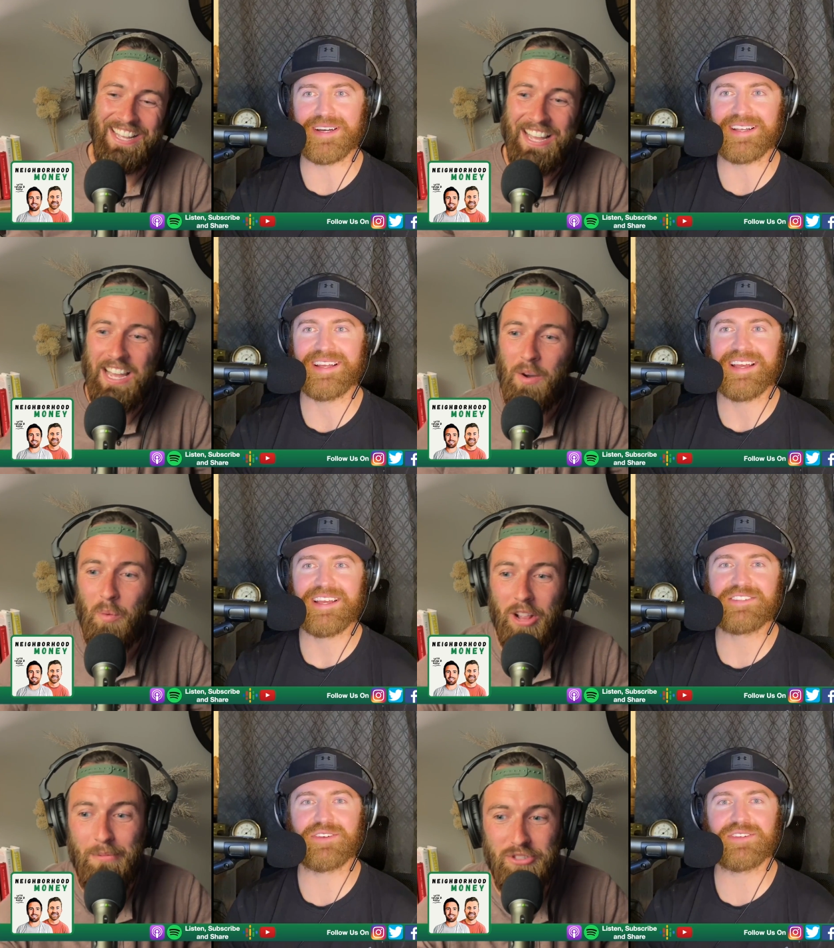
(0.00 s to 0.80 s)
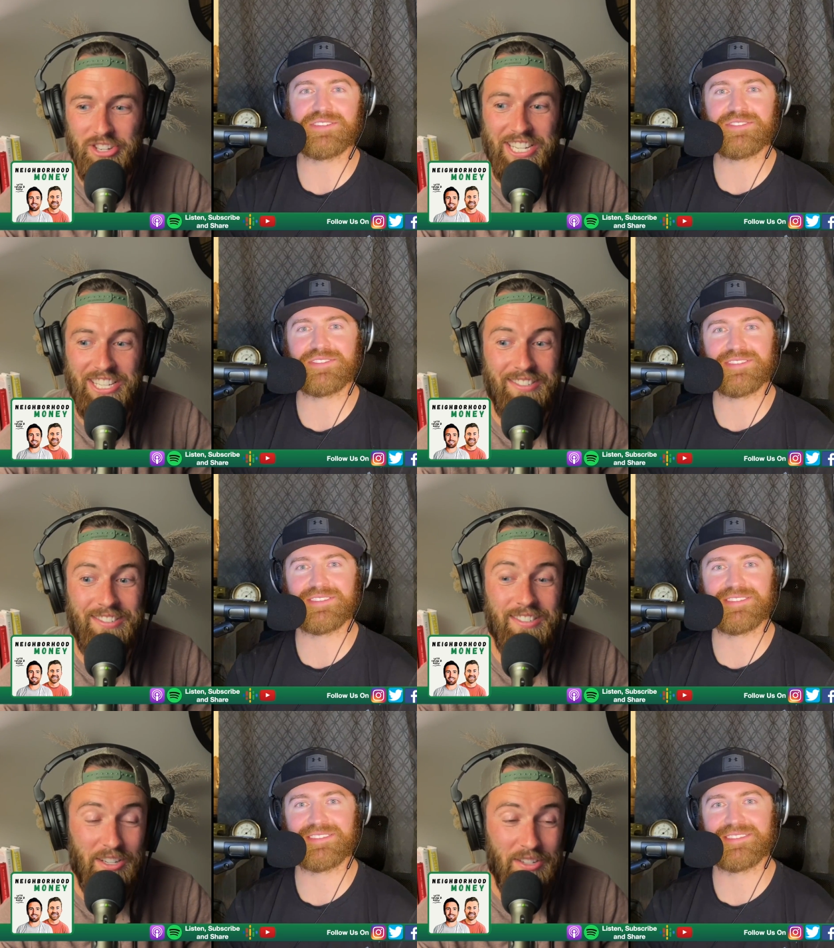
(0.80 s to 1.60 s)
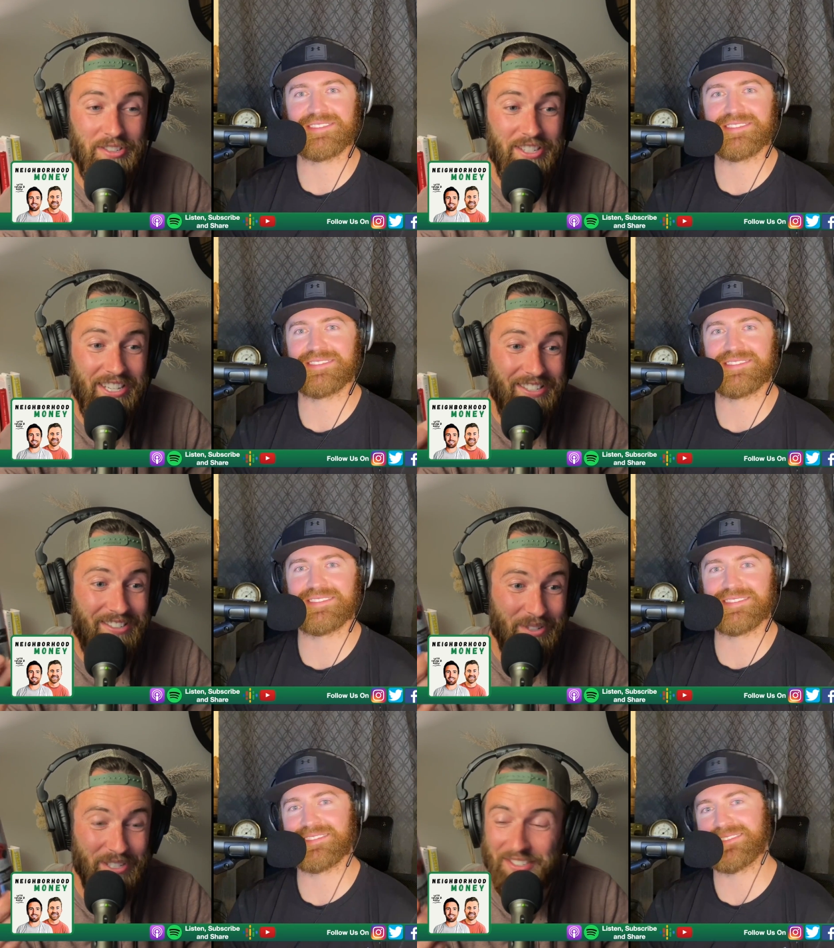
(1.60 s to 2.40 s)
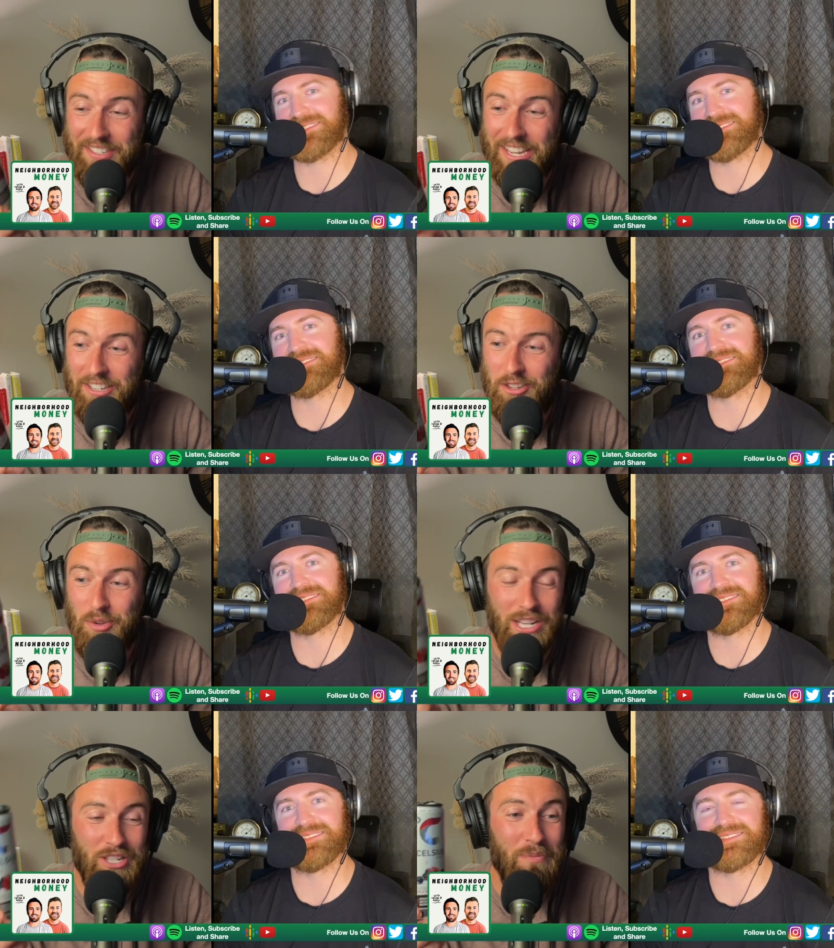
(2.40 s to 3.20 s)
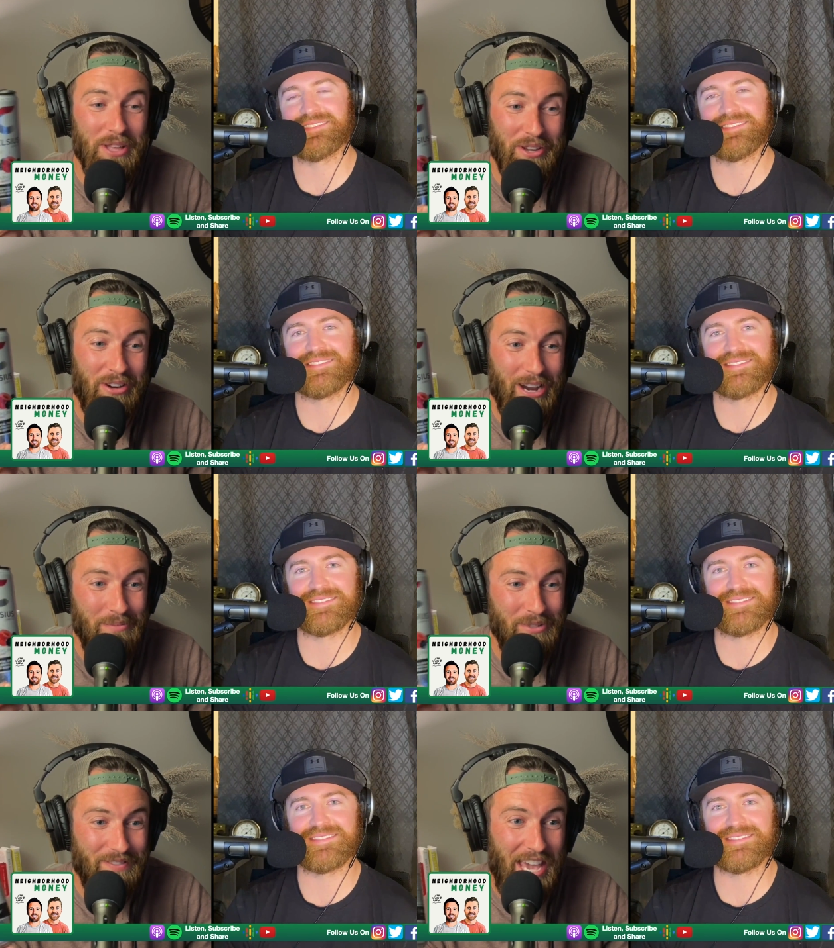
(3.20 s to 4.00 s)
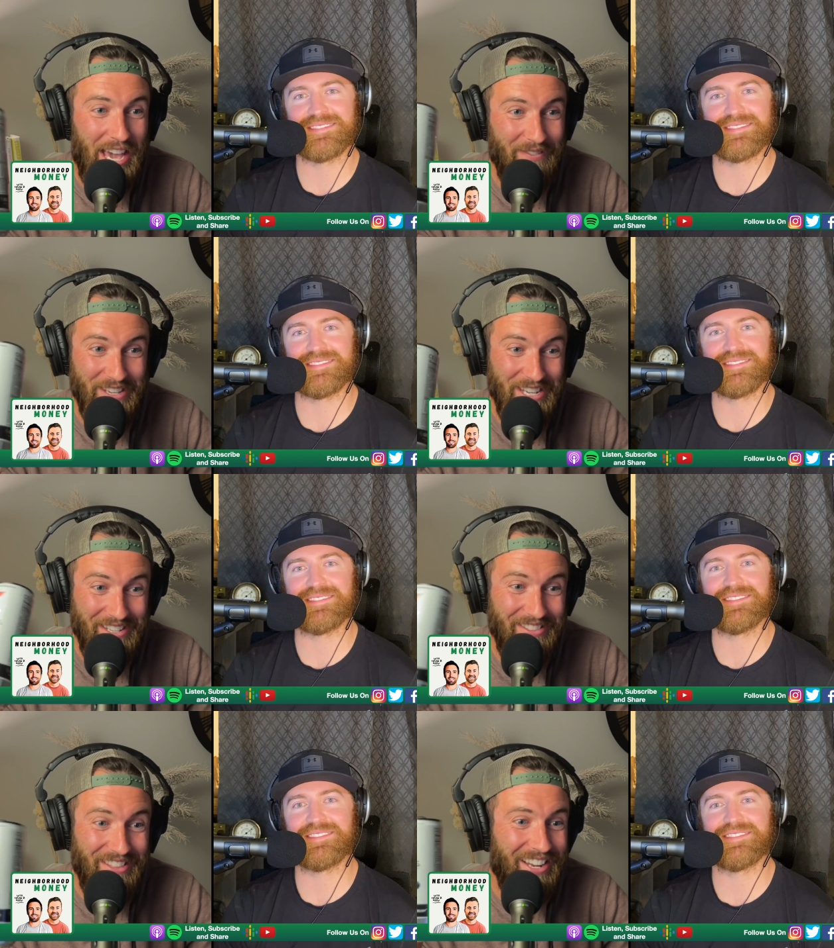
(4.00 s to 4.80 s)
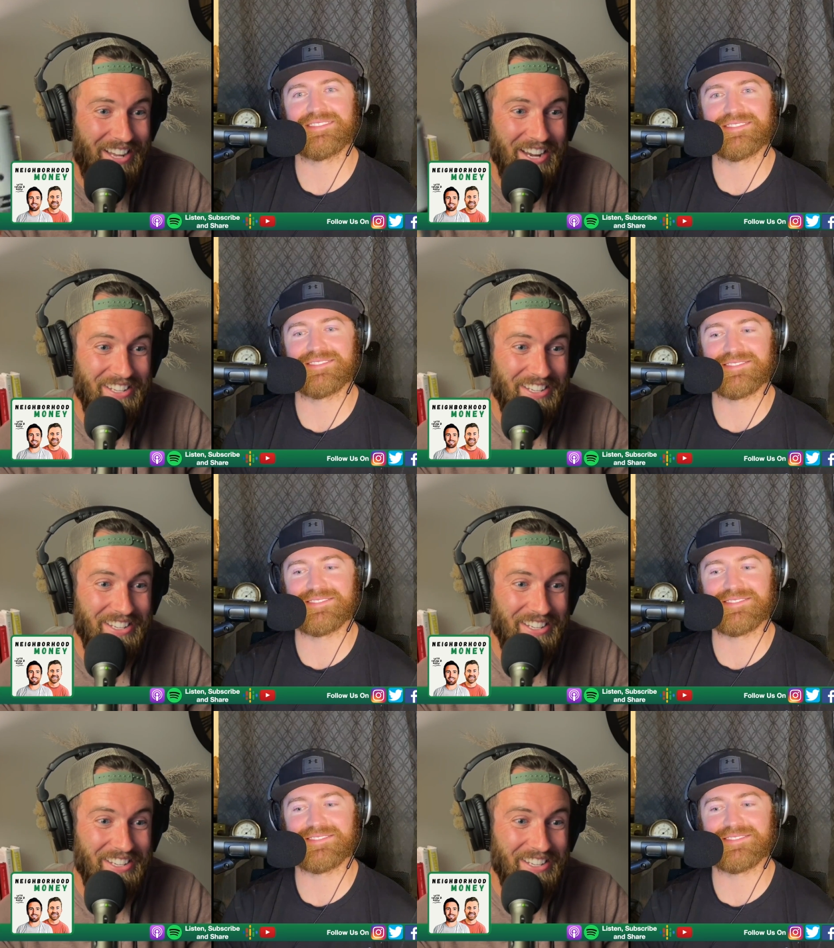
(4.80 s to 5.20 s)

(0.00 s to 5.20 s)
Speaker 1: But well, I'm drinking so, a Celsius, which is like two hundred milligrams of caffeine. And that kind of can